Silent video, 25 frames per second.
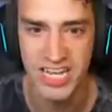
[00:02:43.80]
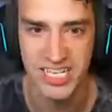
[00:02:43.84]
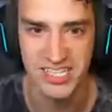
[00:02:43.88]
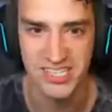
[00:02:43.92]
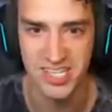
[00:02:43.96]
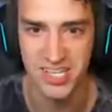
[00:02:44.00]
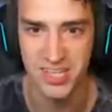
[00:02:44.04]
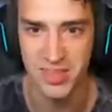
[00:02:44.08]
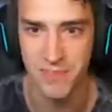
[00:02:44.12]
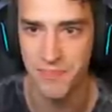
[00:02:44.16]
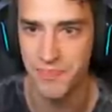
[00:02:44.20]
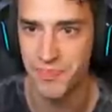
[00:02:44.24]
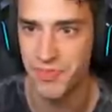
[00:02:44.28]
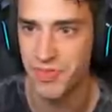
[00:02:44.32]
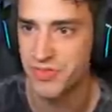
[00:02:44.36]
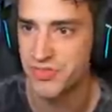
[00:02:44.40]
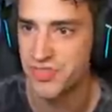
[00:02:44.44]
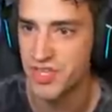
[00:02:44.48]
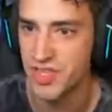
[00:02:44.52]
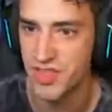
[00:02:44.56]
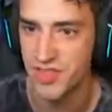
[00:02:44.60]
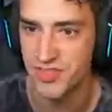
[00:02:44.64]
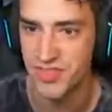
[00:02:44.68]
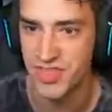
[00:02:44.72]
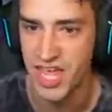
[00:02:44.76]
it to
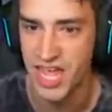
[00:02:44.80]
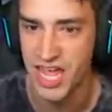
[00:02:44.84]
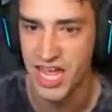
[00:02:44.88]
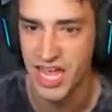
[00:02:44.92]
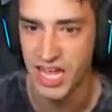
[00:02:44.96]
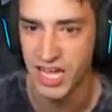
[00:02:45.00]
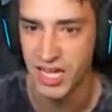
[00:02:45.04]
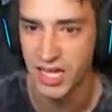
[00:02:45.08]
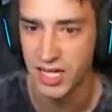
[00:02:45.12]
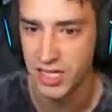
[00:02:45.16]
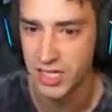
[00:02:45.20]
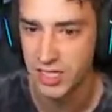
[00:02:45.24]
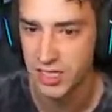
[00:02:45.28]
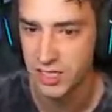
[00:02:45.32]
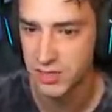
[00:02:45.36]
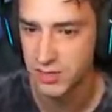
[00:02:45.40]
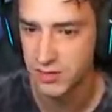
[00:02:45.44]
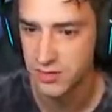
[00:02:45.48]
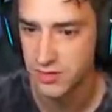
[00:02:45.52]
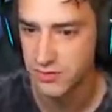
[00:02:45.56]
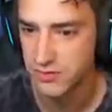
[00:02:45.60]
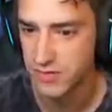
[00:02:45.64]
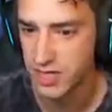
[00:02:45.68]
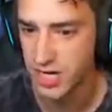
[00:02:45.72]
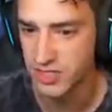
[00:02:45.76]
the
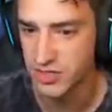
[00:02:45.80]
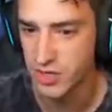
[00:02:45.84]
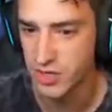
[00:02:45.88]
thing. Did I